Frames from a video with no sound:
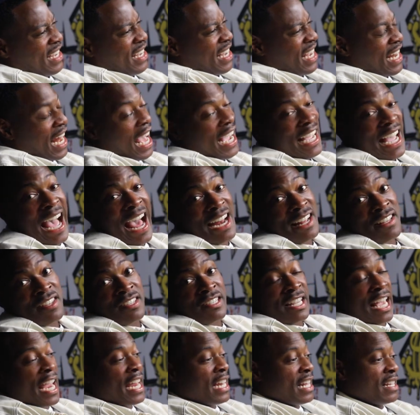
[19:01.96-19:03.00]
And I gotta
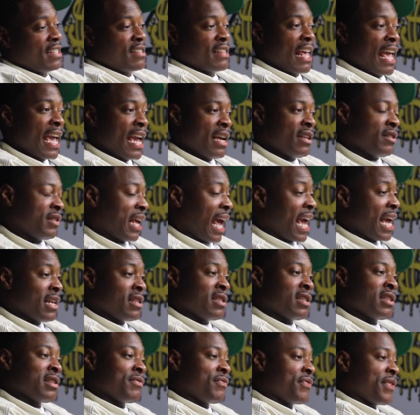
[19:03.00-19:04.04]
say this, Ace.
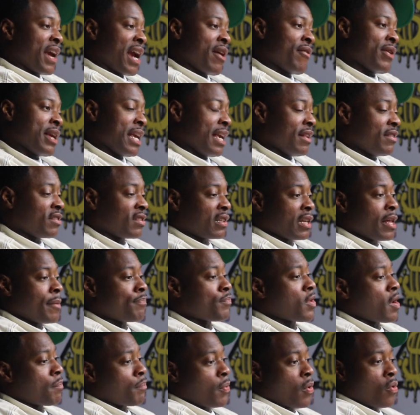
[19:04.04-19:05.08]
Ace is very. He
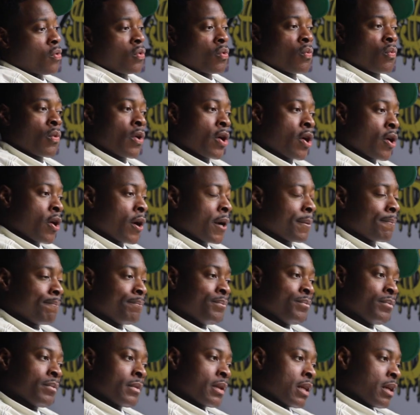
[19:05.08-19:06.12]
slipped up on the word.
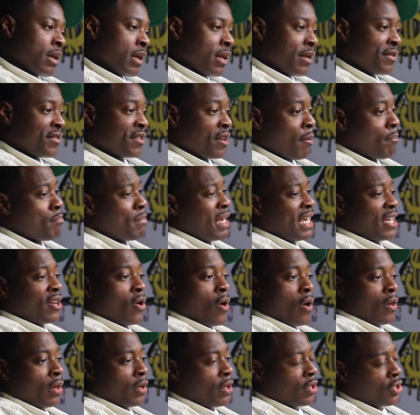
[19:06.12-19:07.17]
Some may
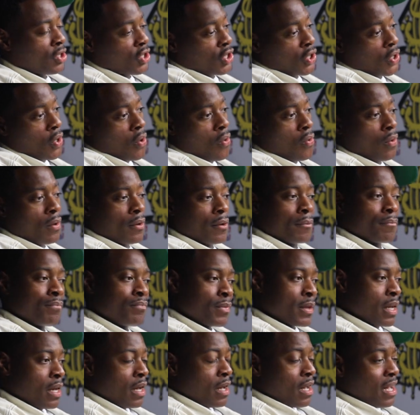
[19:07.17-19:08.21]
call it a choke.
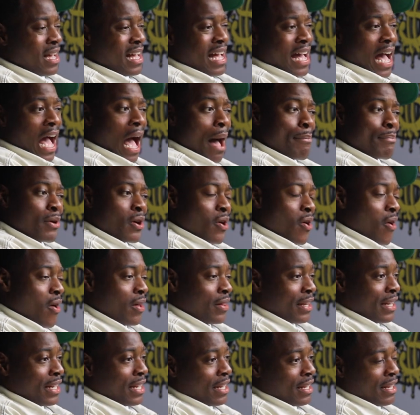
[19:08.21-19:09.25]
I'm
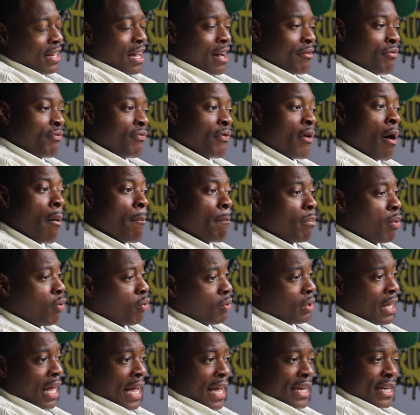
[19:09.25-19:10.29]
calling it a fumble.
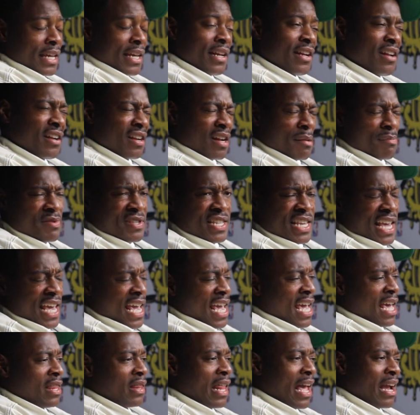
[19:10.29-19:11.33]
Like you know what I'm
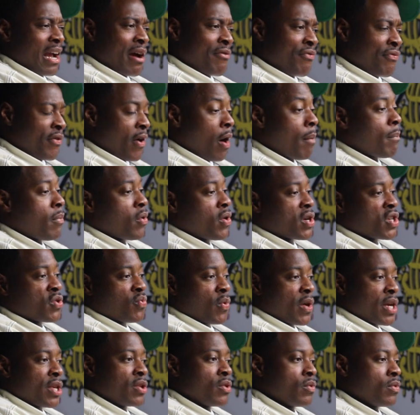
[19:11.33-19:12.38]
saying? Like a fumble is
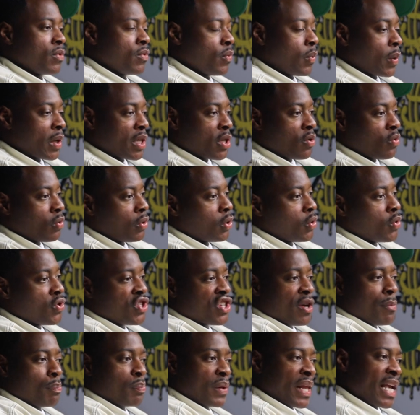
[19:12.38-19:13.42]
where you where you lose
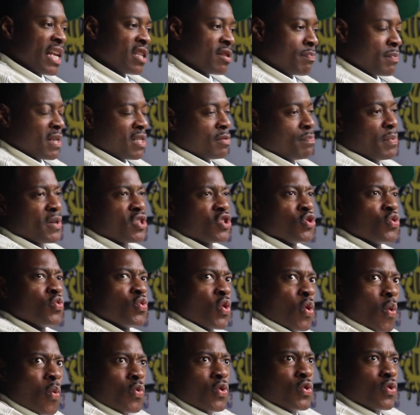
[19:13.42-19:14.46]
your placements, but you
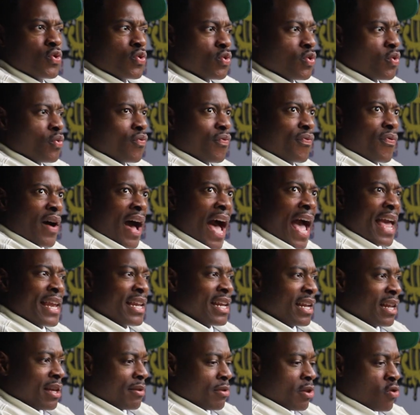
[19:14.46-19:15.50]
know you, you find
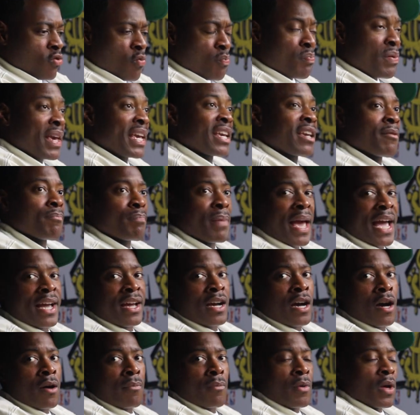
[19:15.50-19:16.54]
it and you pick it
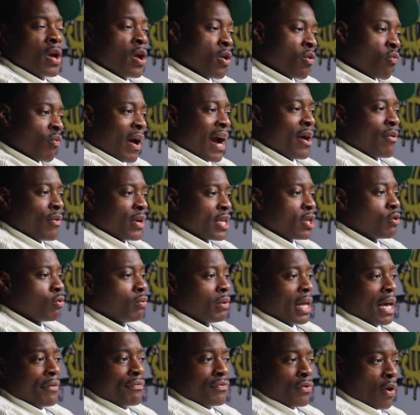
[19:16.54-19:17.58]
back up right where you
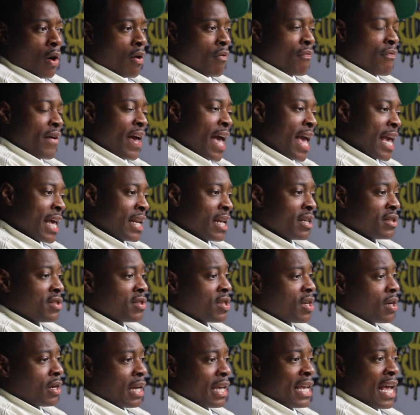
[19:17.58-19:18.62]
left off at. And it
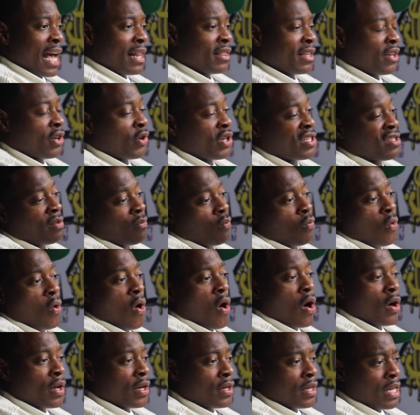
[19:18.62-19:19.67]
took he had to get some
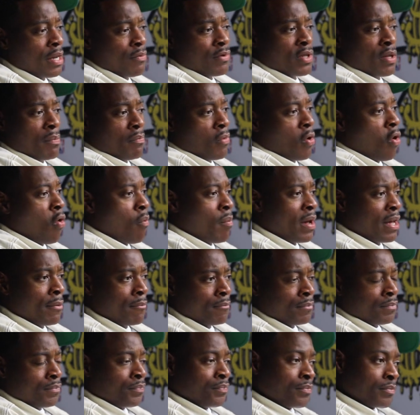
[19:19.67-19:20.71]
water. It was a moment
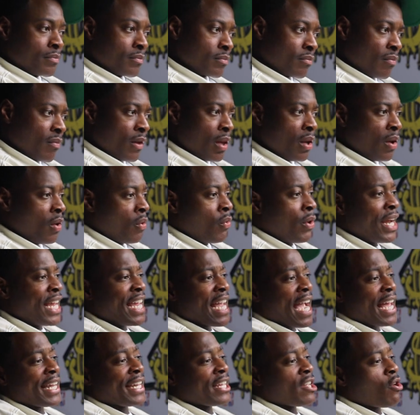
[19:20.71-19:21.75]
where he
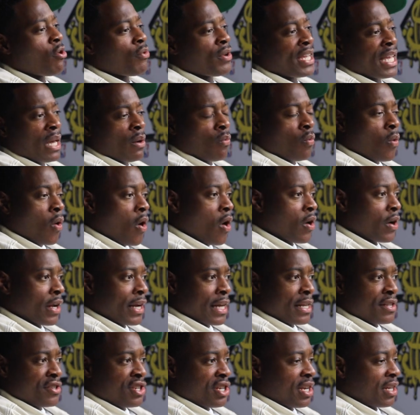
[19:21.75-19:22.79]
had to go get water
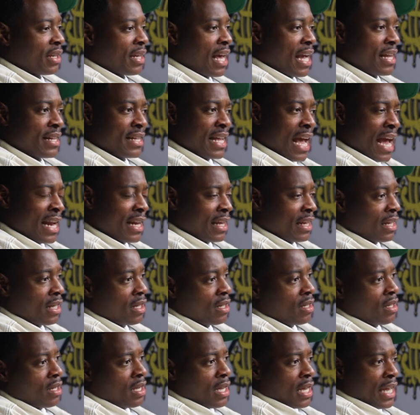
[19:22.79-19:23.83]
and shit like that, and he
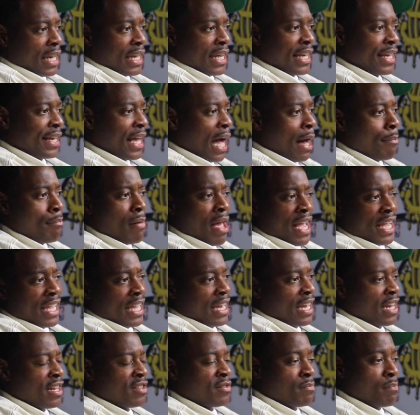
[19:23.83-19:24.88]
and he got back
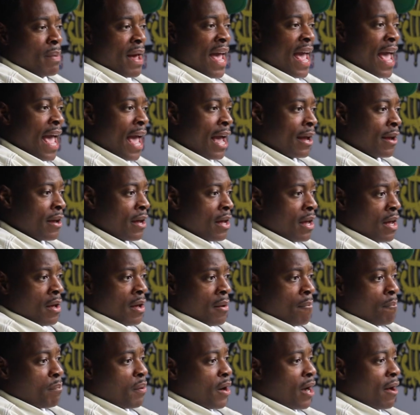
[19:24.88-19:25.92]
in his bag.
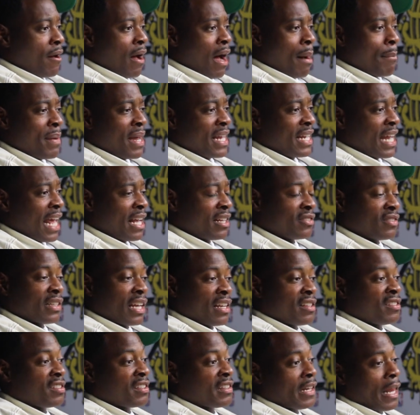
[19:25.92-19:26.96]
But I mean, they
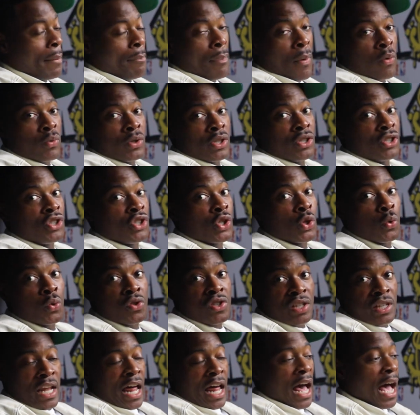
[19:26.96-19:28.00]
they slept on the
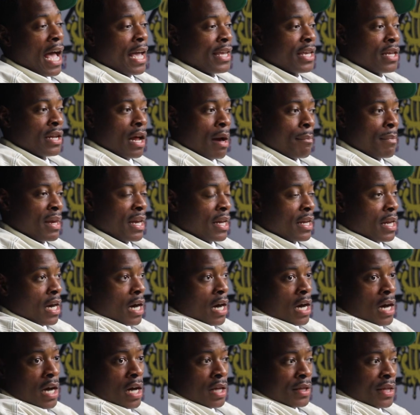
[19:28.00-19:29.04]
juice line. You know what I mean? The
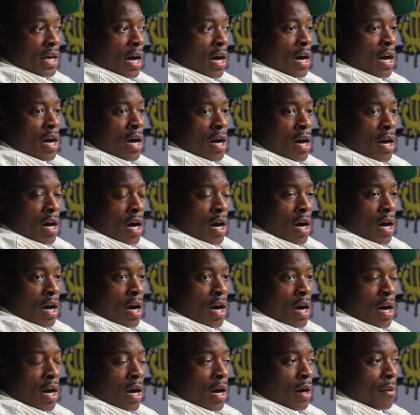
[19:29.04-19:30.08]
uh, the uh,
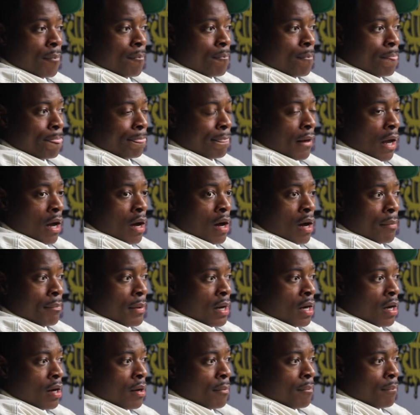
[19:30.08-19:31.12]
uh, um, um,
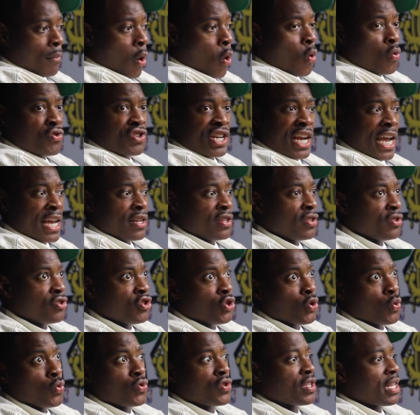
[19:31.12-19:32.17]
um, OJ
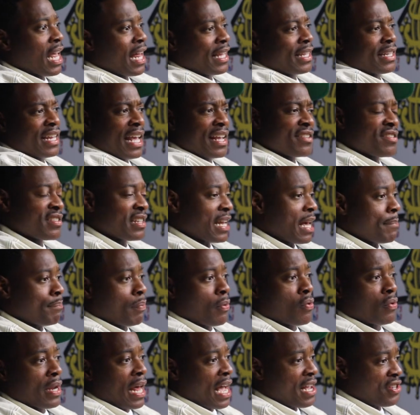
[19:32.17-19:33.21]
juice. Like they slept
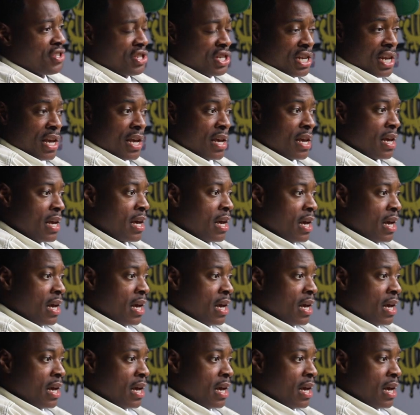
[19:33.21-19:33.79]
on that shit.